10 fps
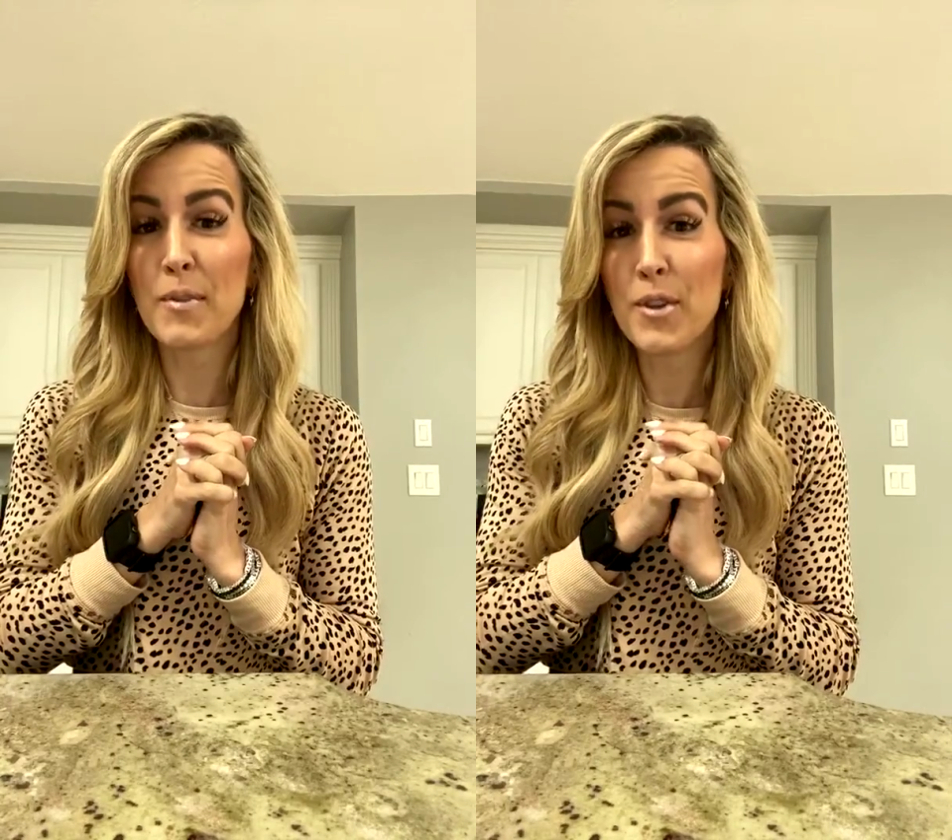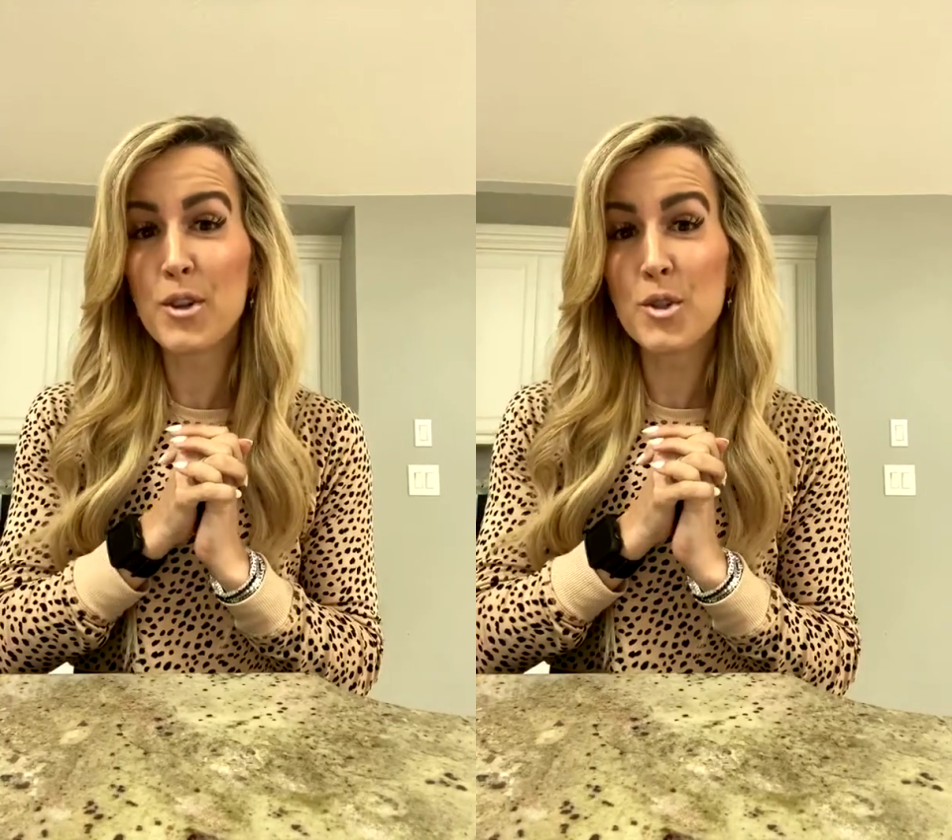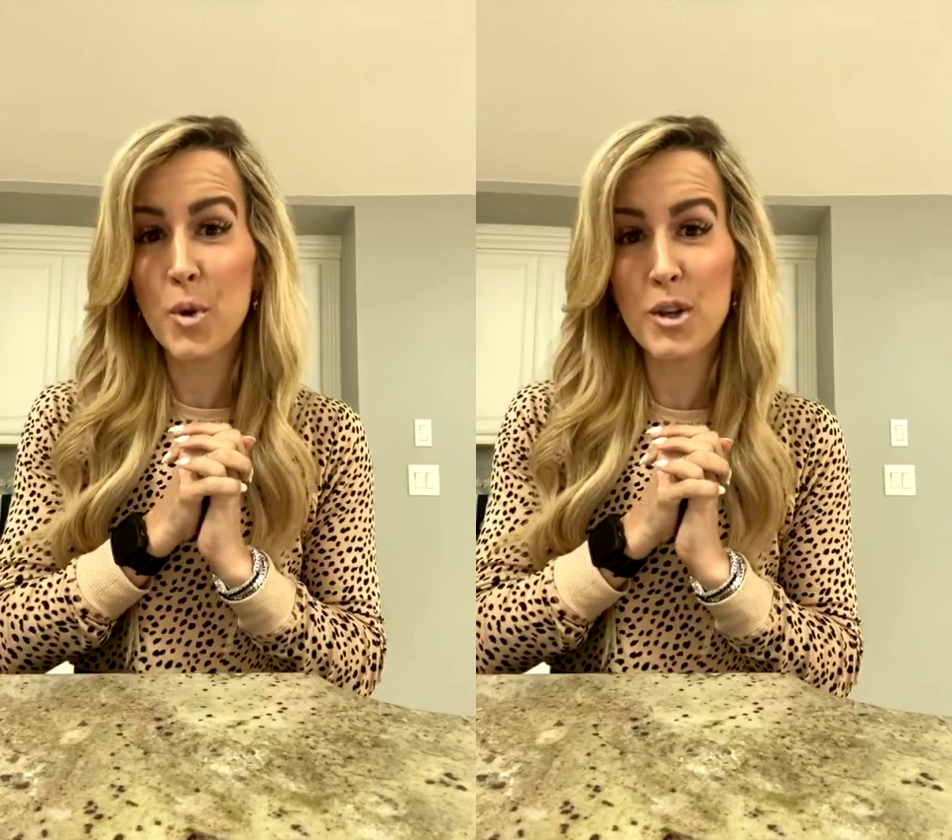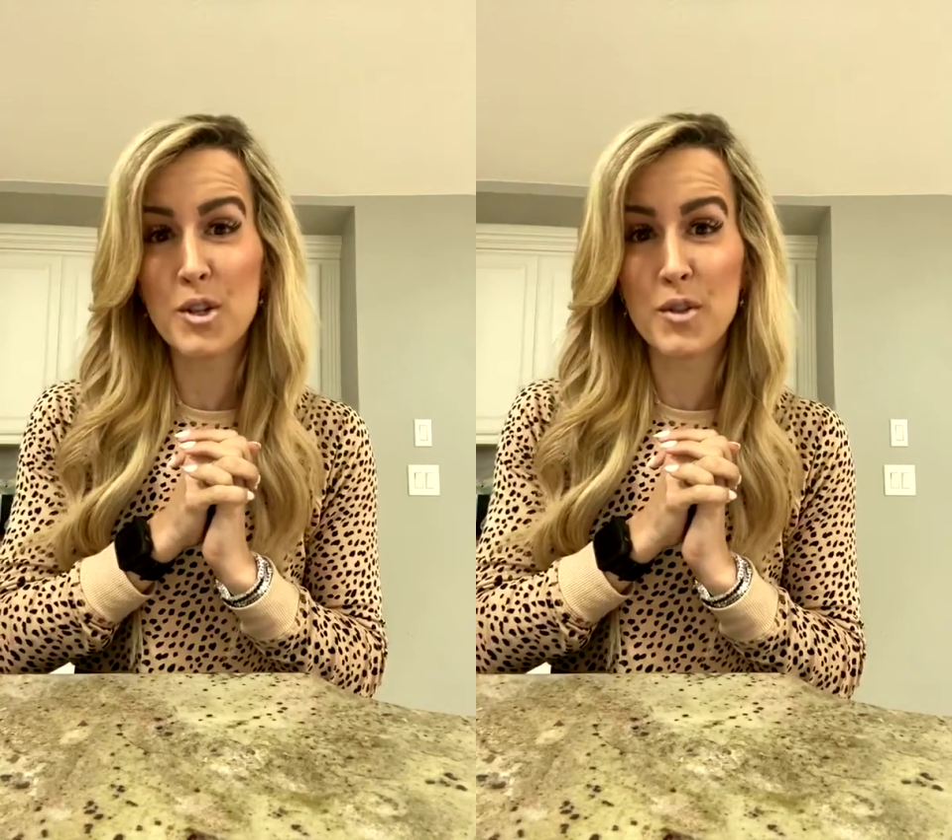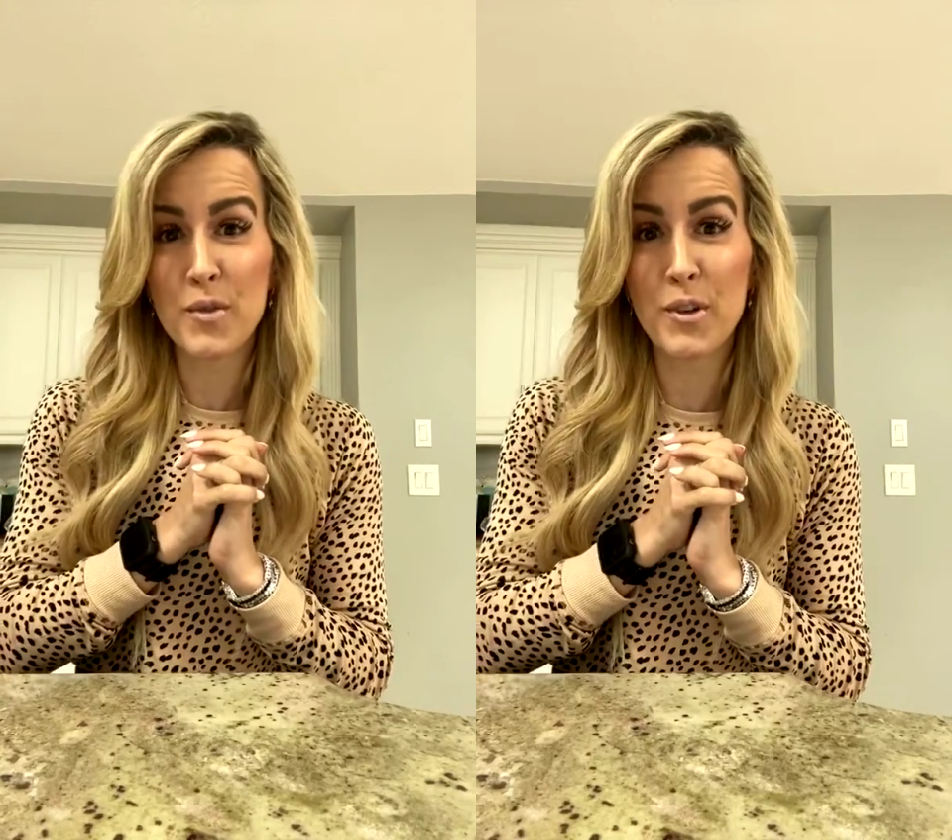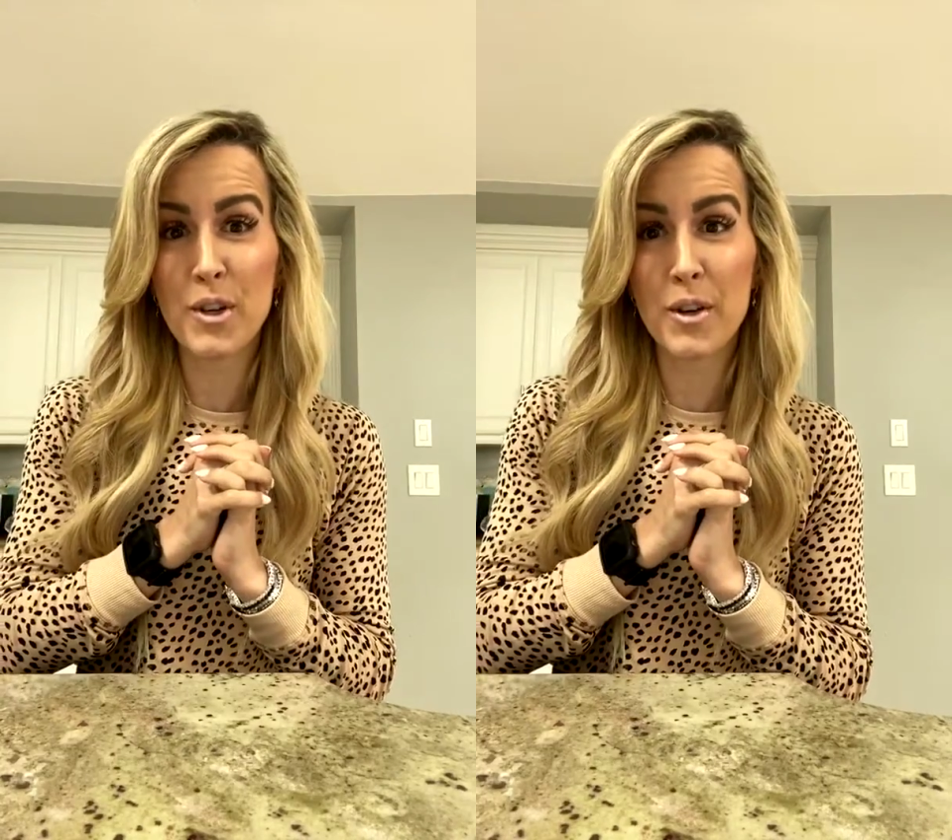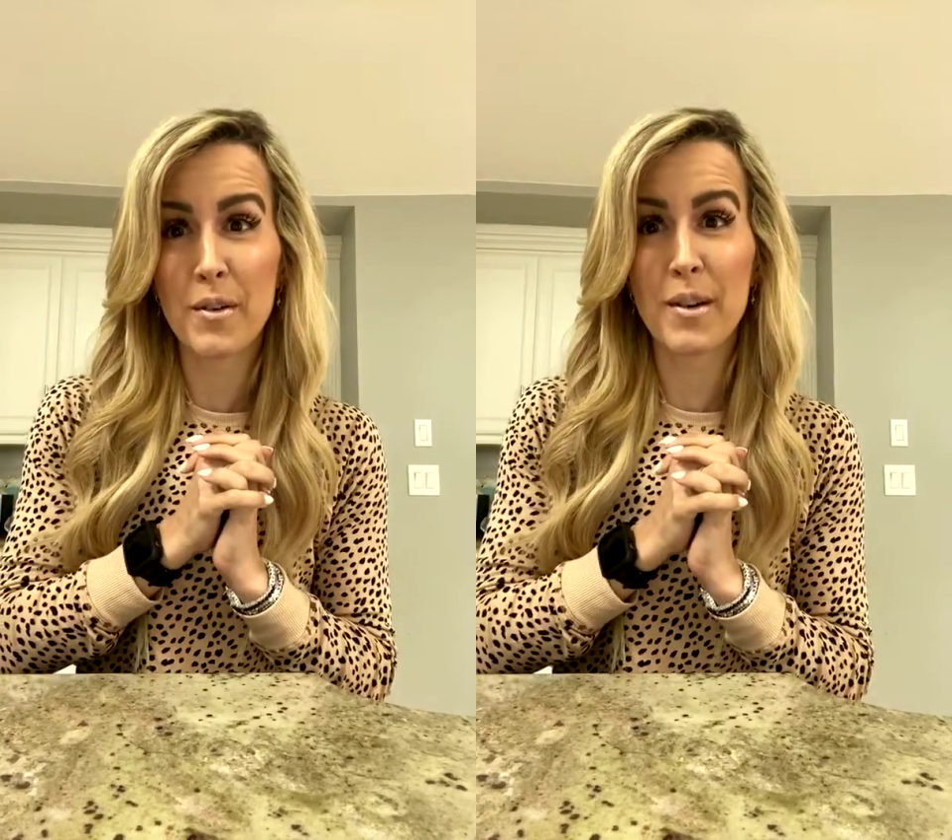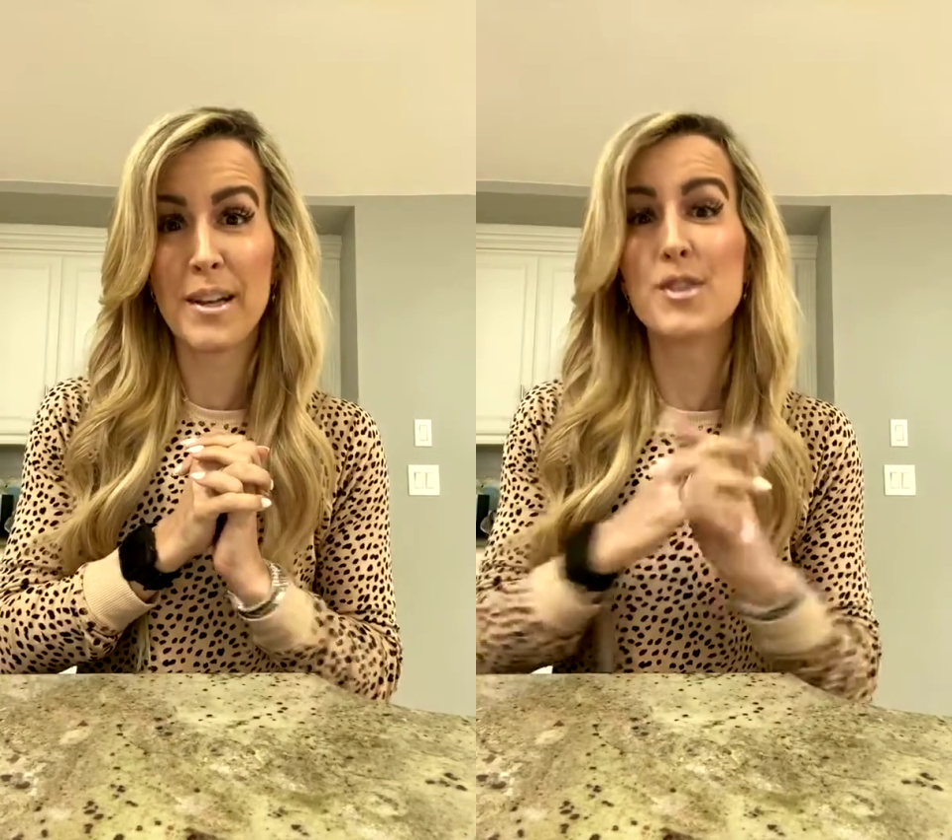first question for you is,